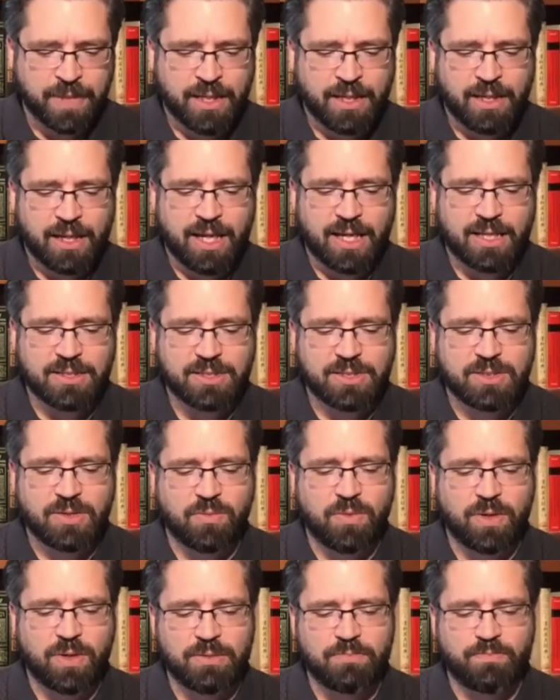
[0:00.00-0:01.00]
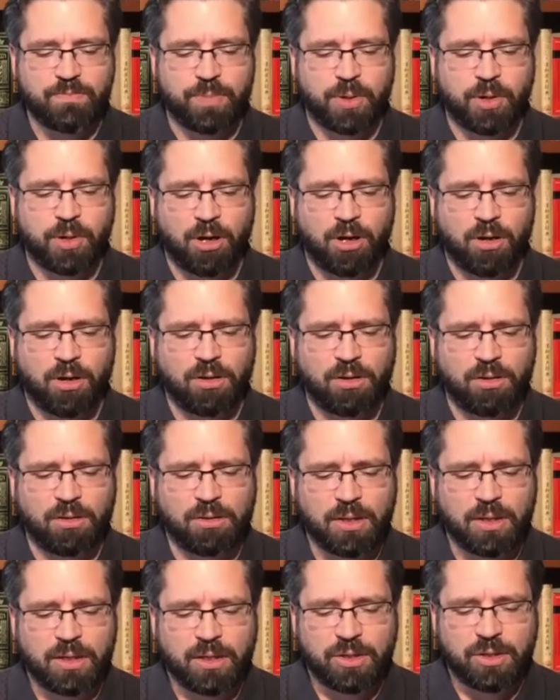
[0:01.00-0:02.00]
And so when Paul
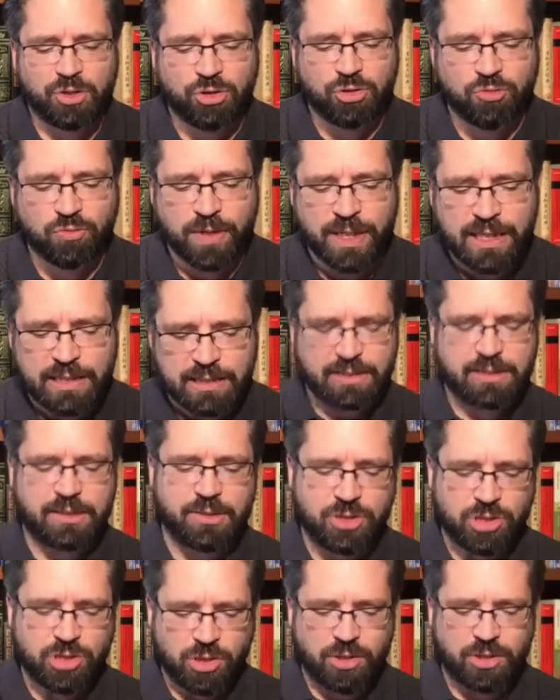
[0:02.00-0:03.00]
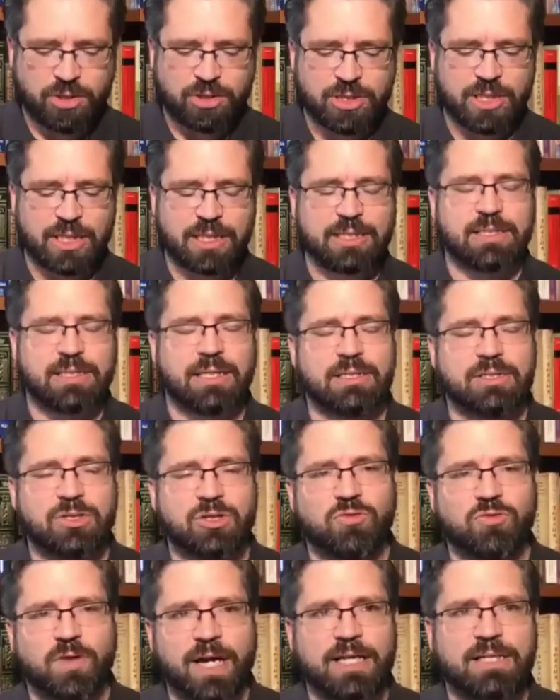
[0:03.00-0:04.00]
greets the church and says,
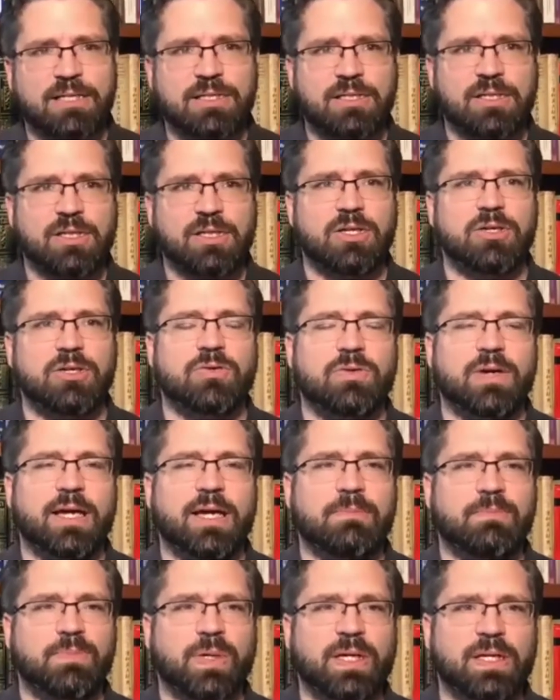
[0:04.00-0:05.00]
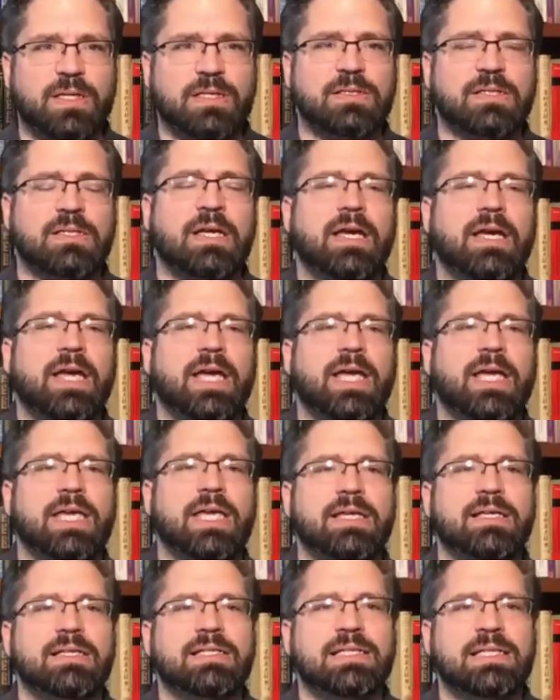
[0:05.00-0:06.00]
grace to you and peace, he
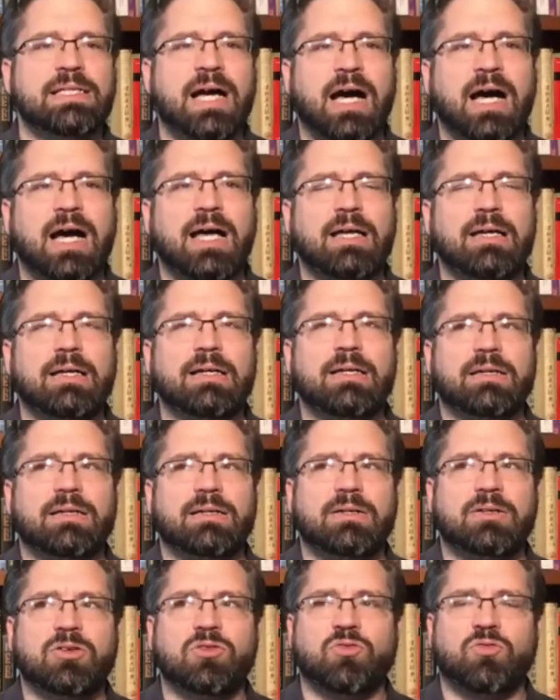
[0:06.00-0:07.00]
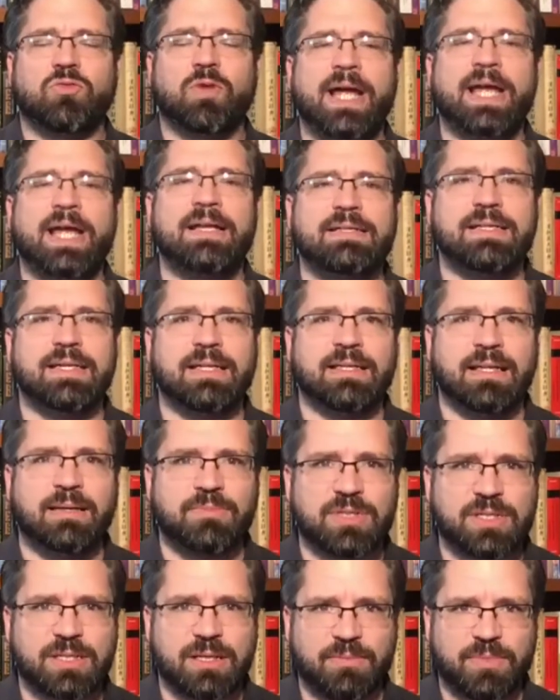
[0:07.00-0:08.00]
is not granting them
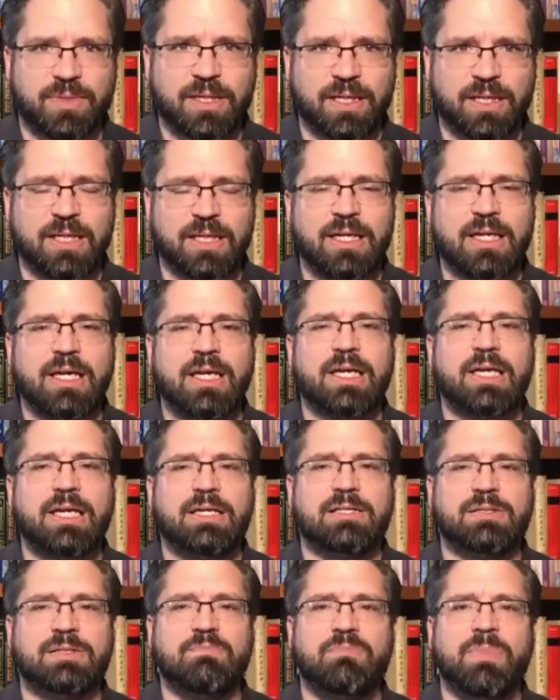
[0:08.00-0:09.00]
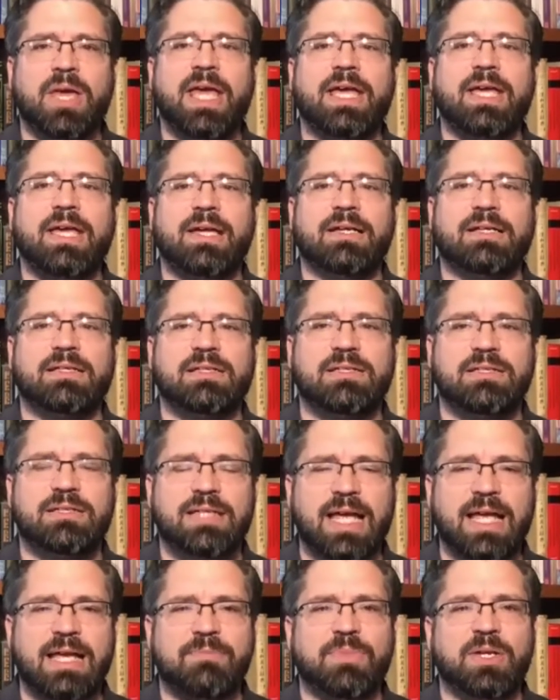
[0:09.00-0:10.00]
something. He is making a
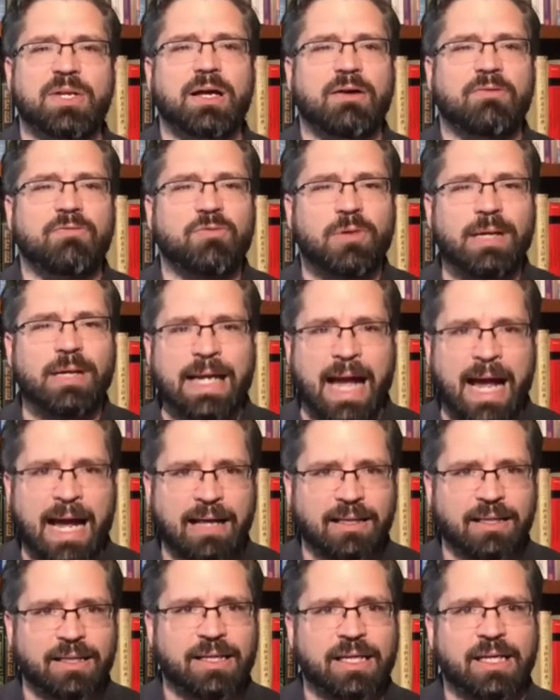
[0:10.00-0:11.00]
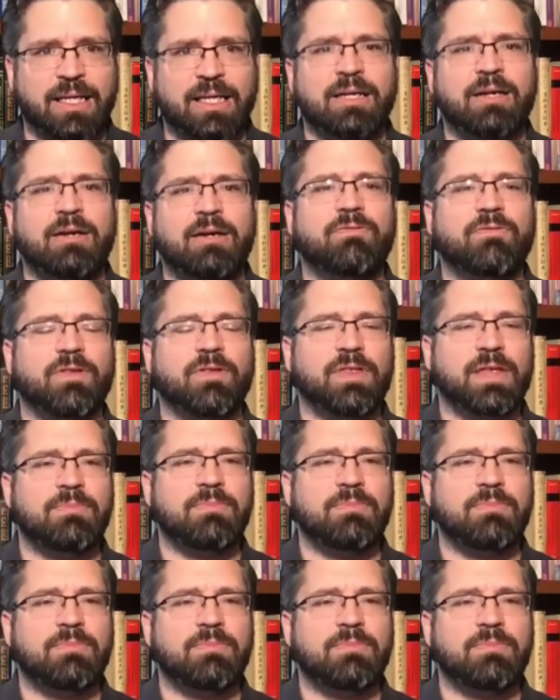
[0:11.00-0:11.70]
statement of reality for them